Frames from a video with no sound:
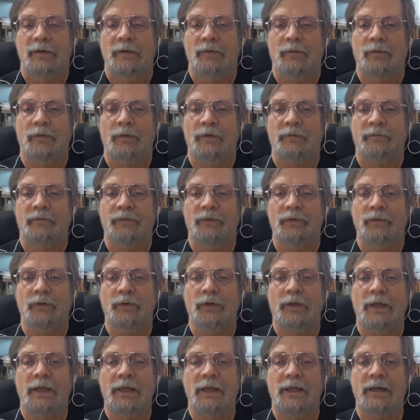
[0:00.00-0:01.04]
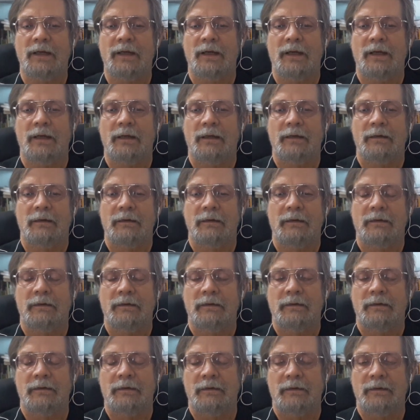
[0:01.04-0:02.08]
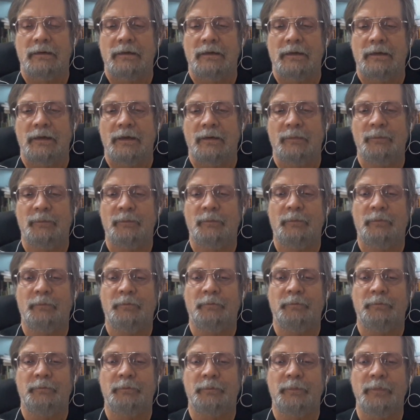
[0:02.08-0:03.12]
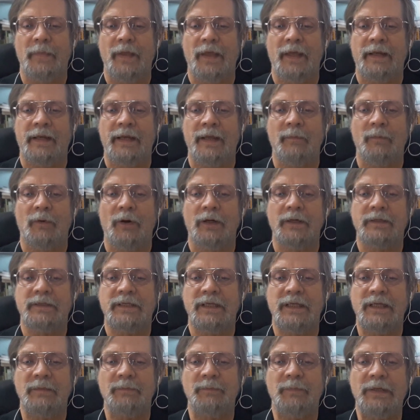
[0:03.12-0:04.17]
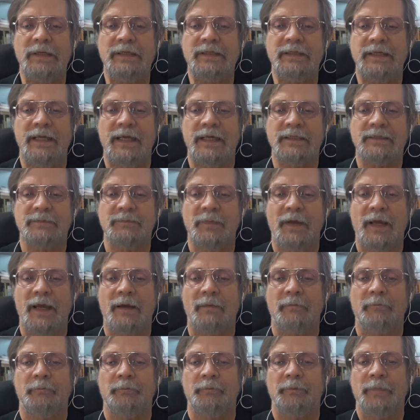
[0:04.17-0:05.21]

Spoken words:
or if you're looking at an MRT BTS map,